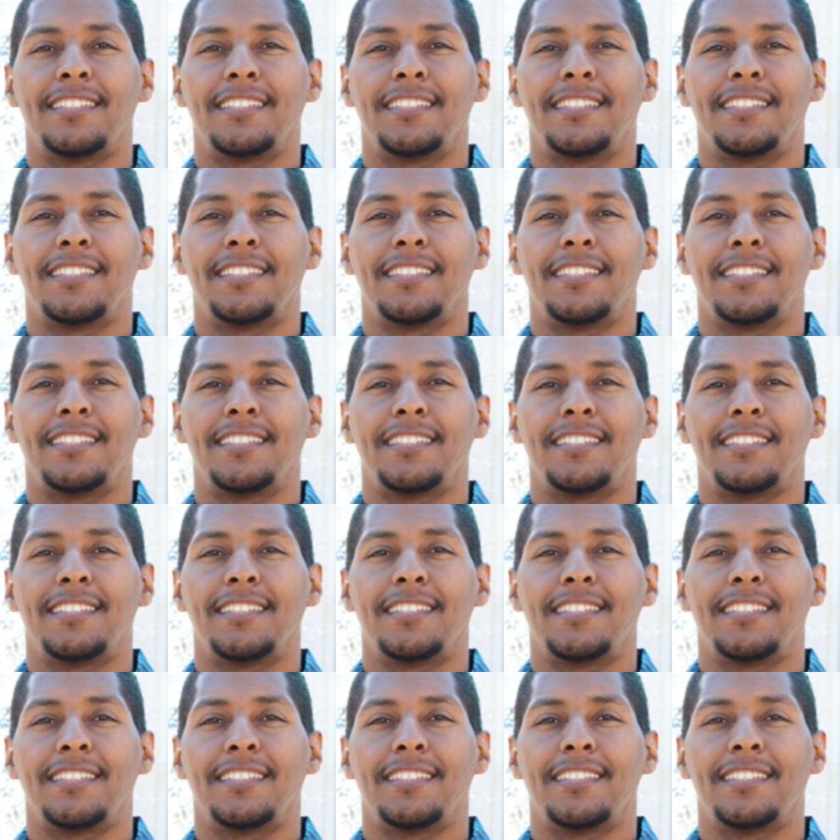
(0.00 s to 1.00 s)

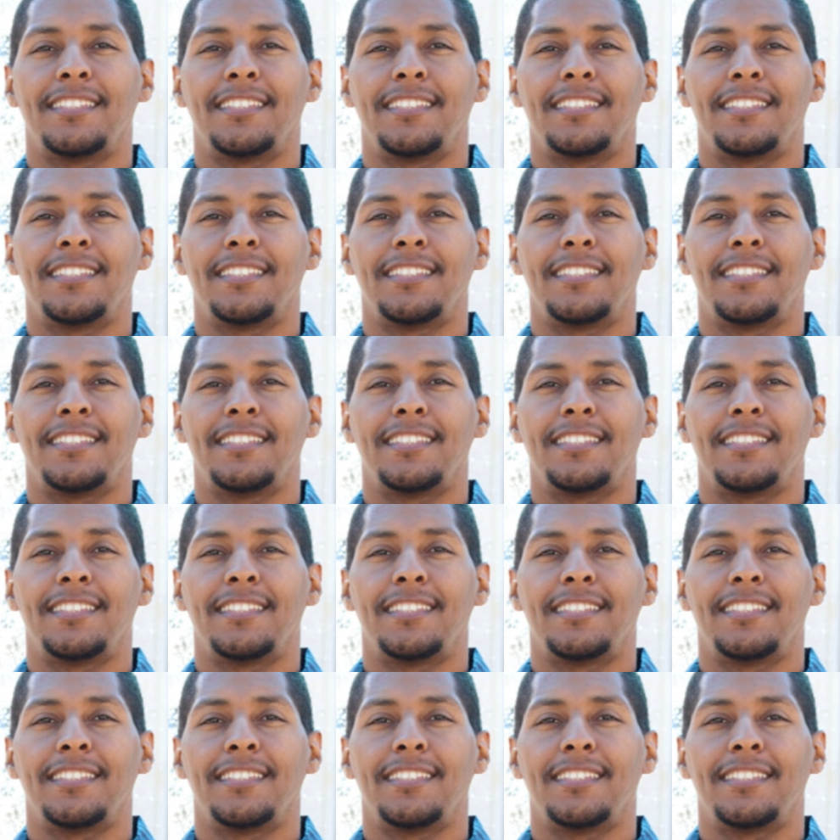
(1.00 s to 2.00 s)

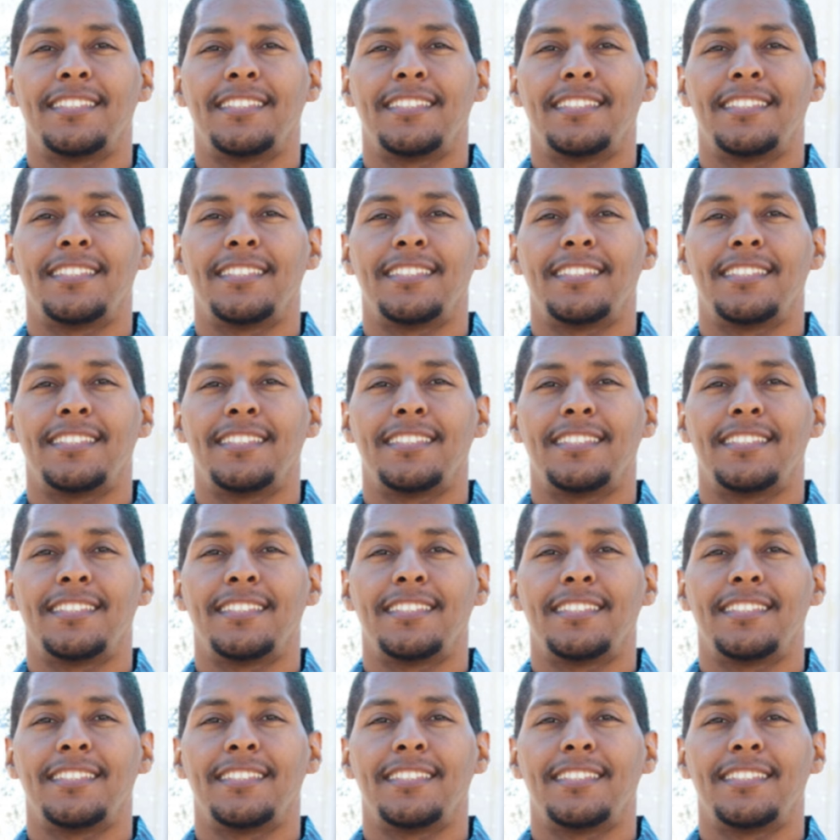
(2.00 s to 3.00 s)

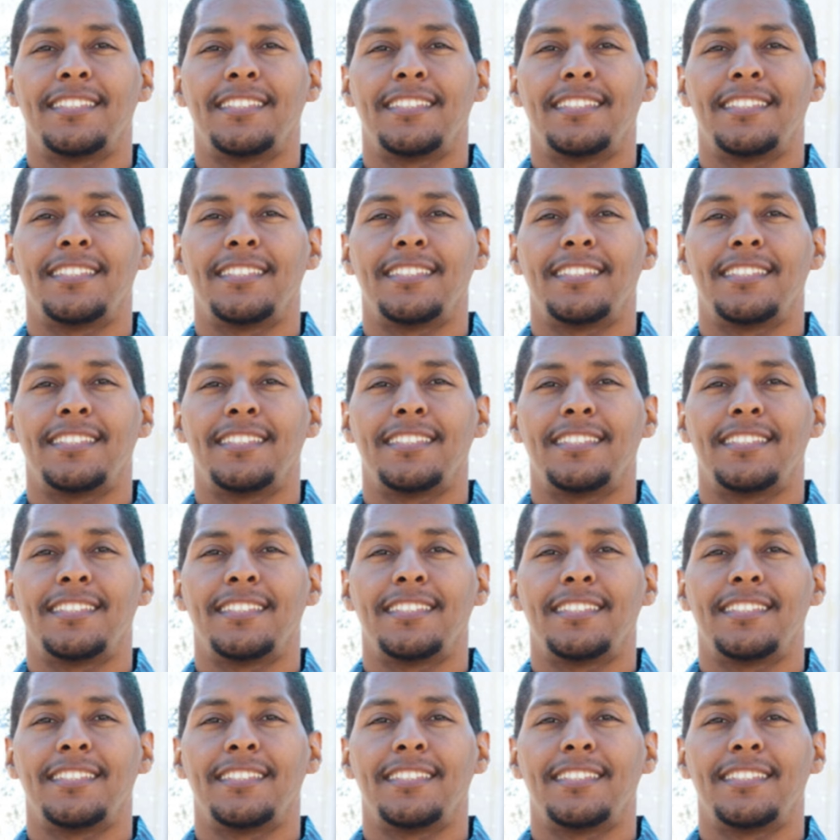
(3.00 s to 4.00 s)

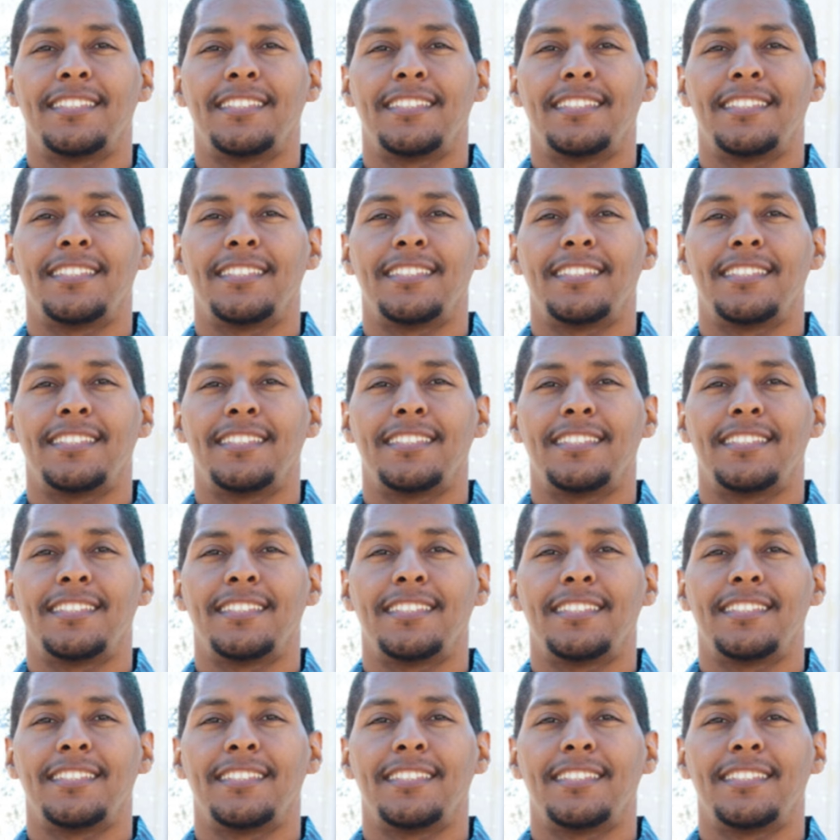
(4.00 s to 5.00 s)

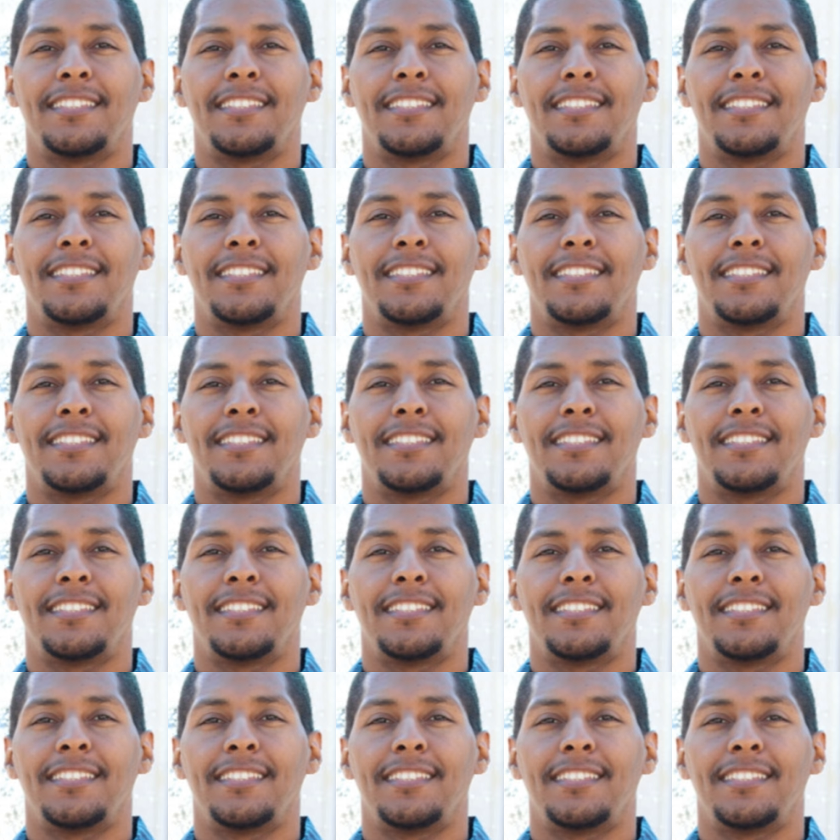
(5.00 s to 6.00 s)

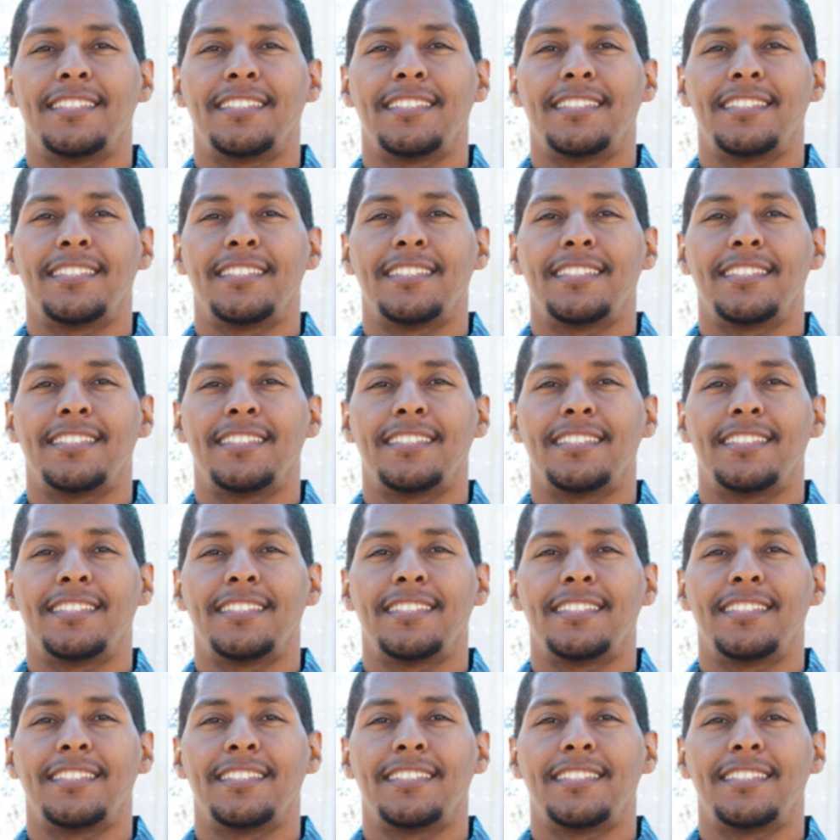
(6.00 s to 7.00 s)

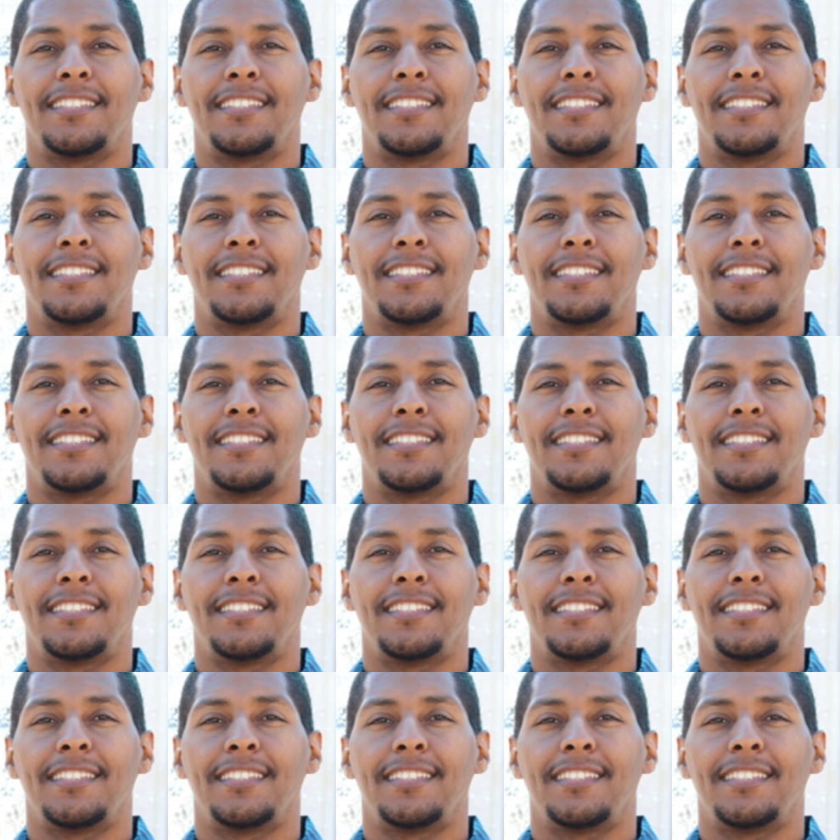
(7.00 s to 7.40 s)
(no lip movement)